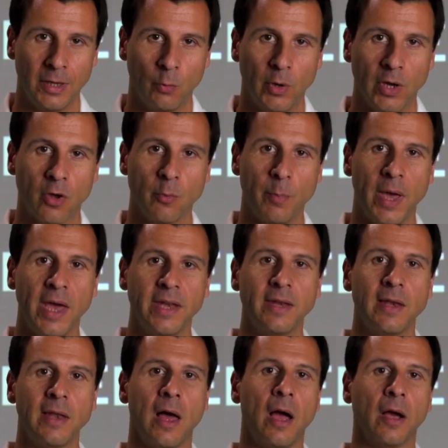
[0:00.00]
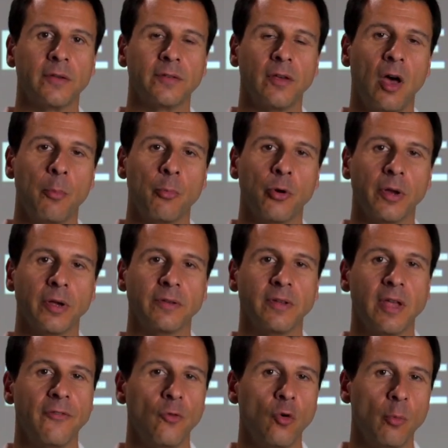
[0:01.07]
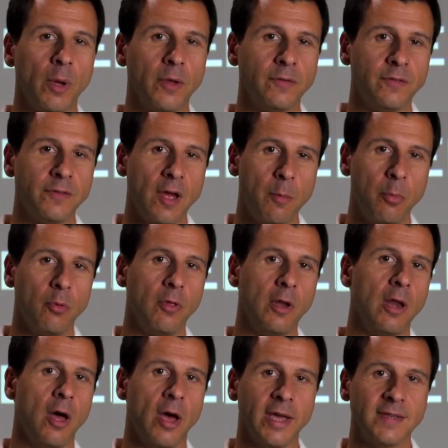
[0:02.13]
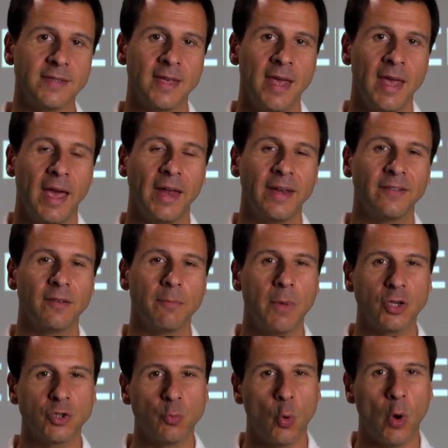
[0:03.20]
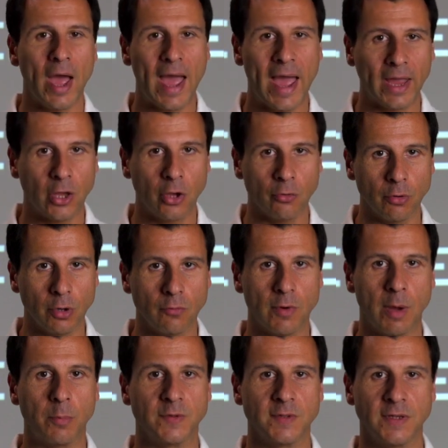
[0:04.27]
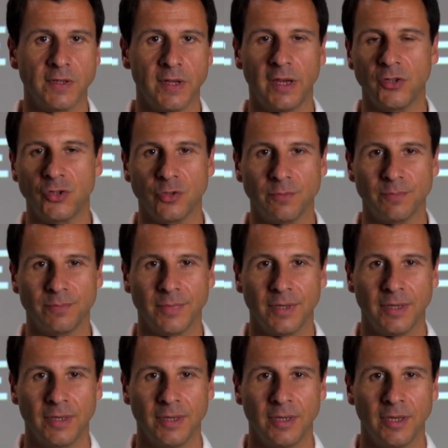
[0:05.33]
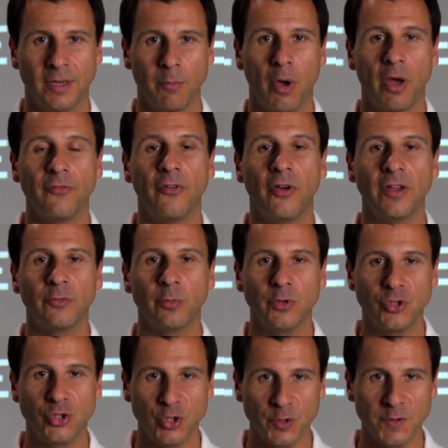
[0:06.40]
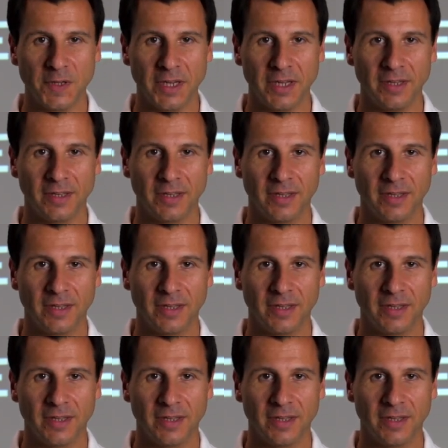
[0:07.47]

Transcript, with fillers: When compared in lux, our products give almost double the light and it's a much more accurate representation. My advice when choosing?